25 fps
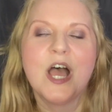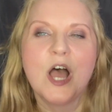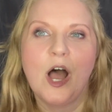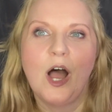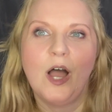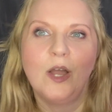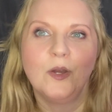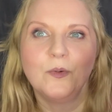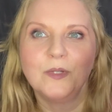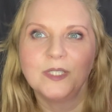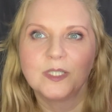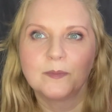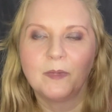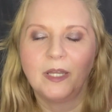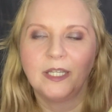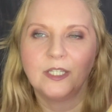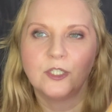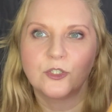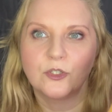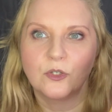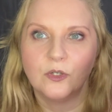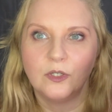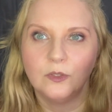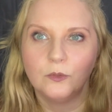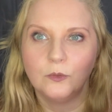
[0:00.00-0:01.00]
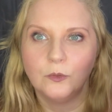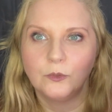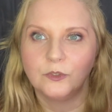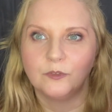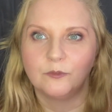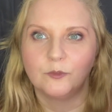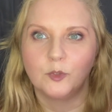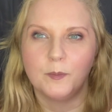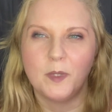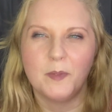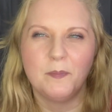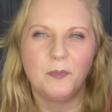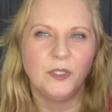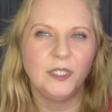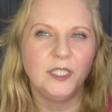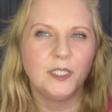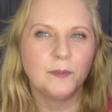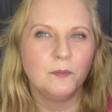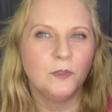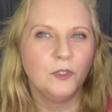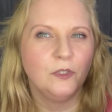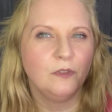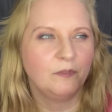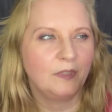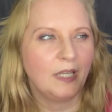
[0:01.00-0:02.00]
I always made sure I ordered from him, but he's
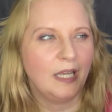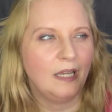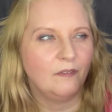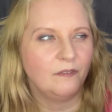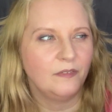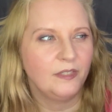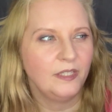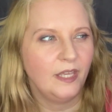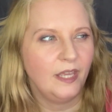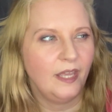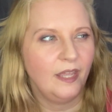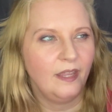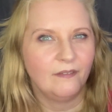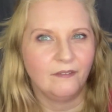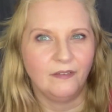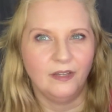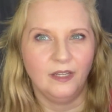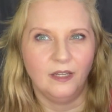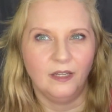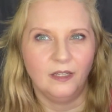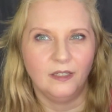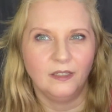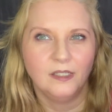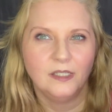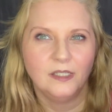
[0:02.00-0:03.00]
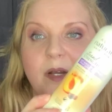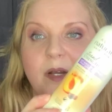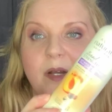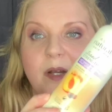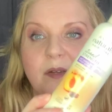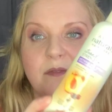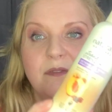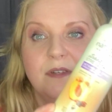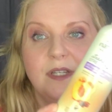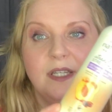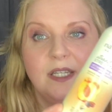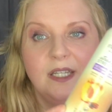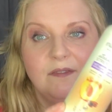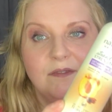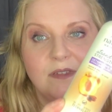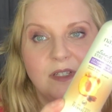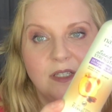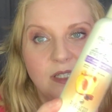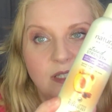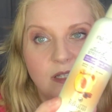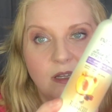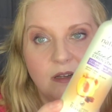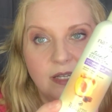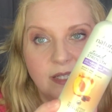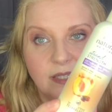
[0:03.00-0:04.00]
moved out of the area. I really,
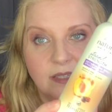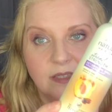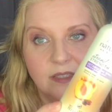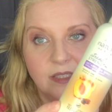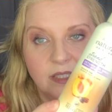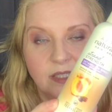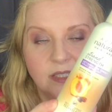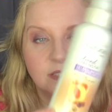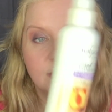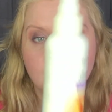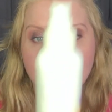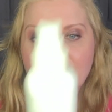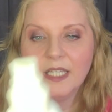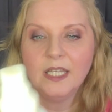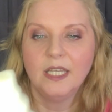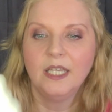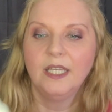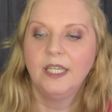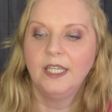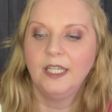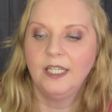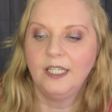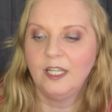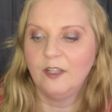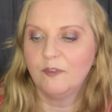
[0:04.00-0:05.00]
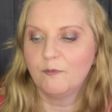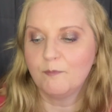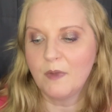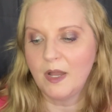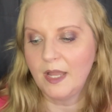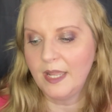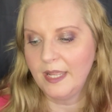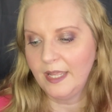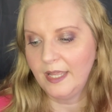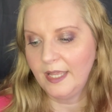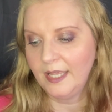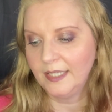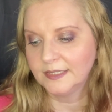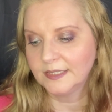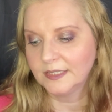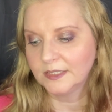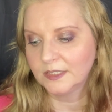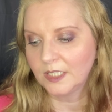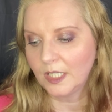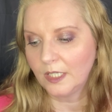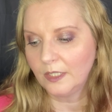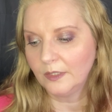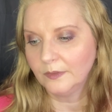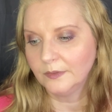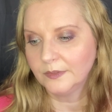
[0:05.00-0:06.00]
really like this. It left my hair
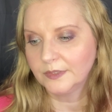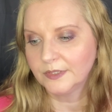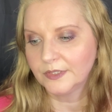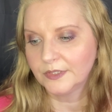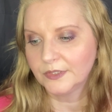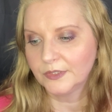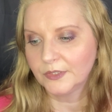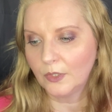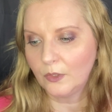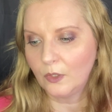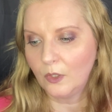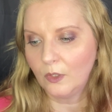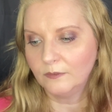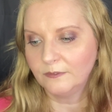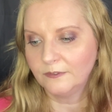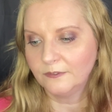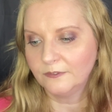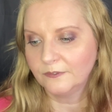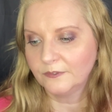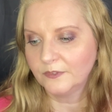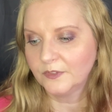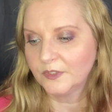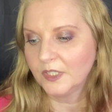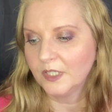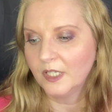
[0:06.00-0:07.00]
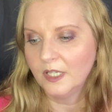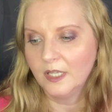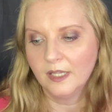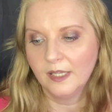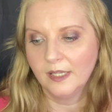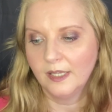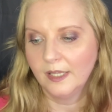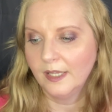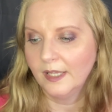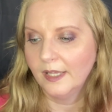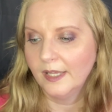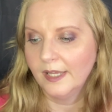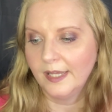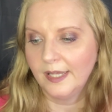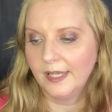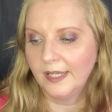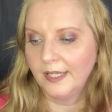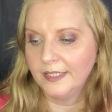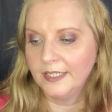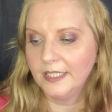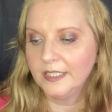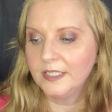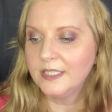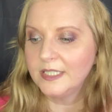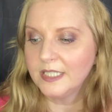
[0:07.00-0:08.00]
so soft
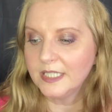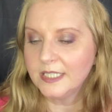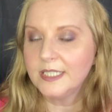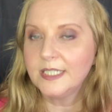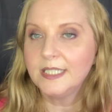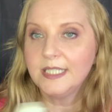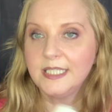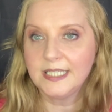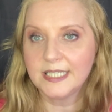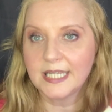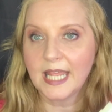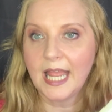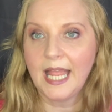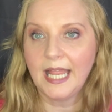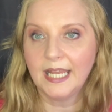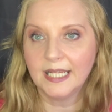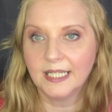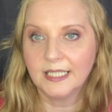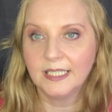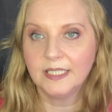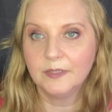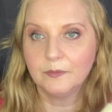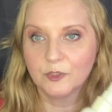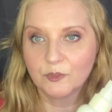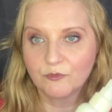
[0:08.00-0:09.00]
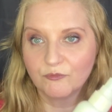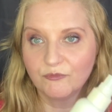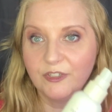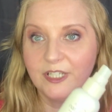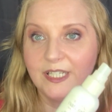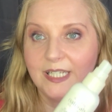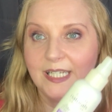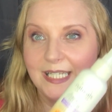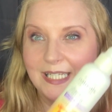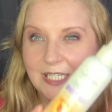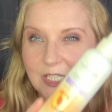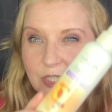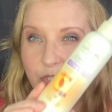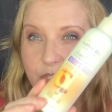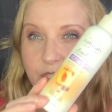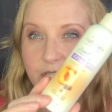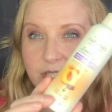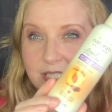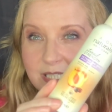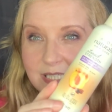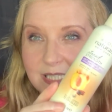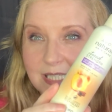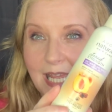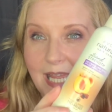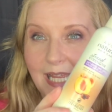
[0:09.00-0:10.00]
and it did detangle. It was really good at
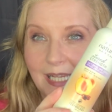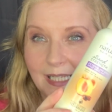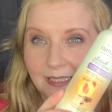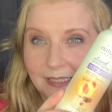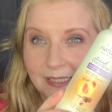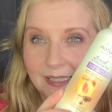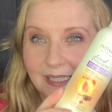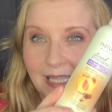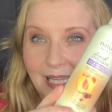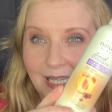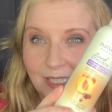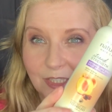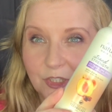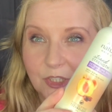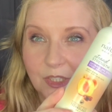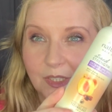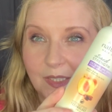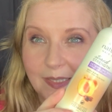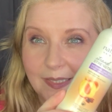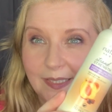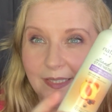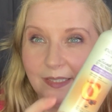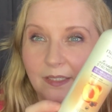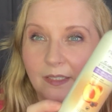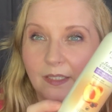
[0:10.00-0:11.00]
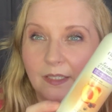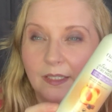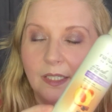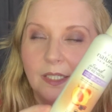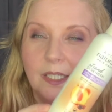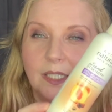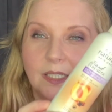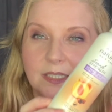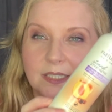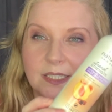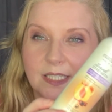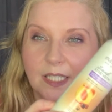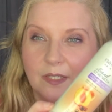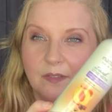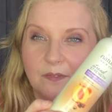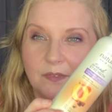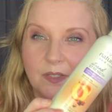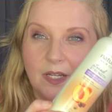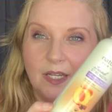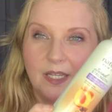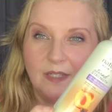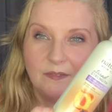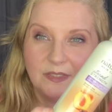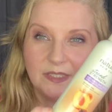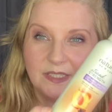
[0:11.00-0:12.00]
detangling, actually. So if
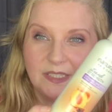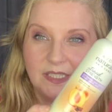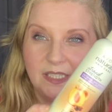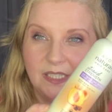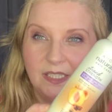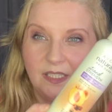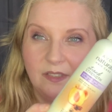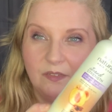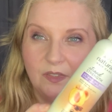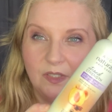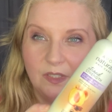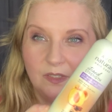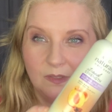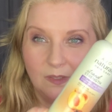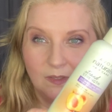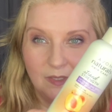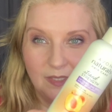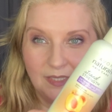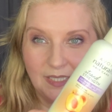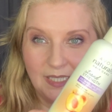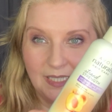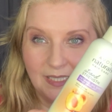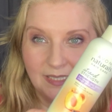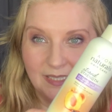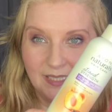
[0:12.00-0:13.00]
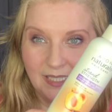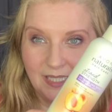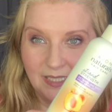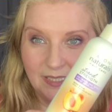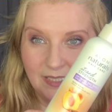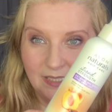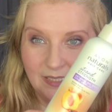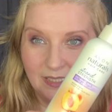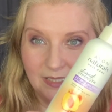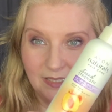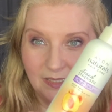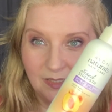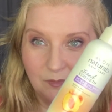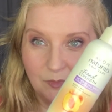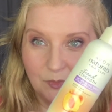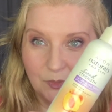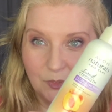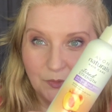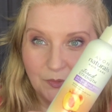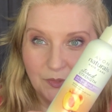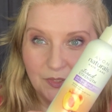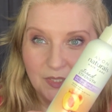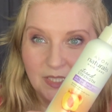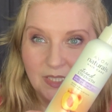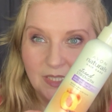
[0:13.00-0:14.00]
I ever see anything like that again in
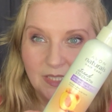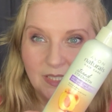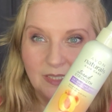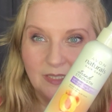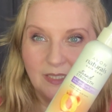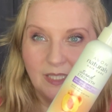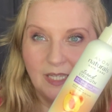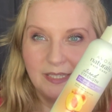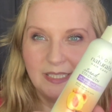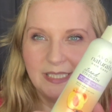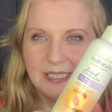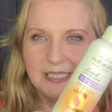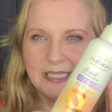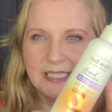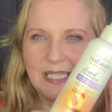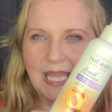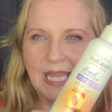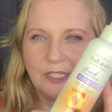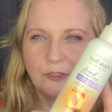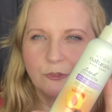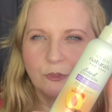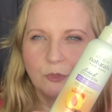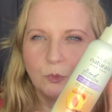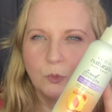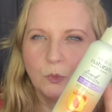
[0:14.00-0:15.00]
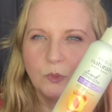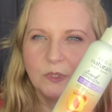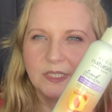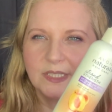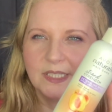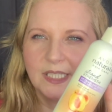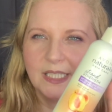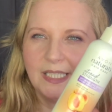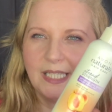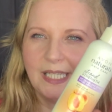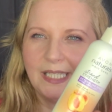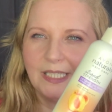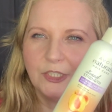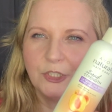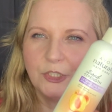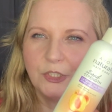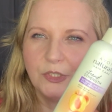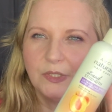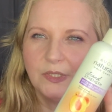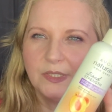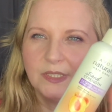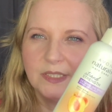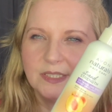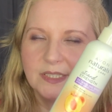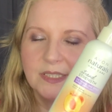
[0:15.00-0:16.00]
Avon, like these naturals
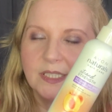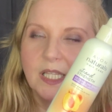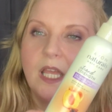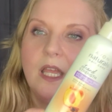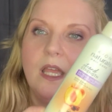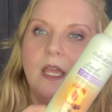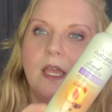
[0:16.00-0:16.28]
collections,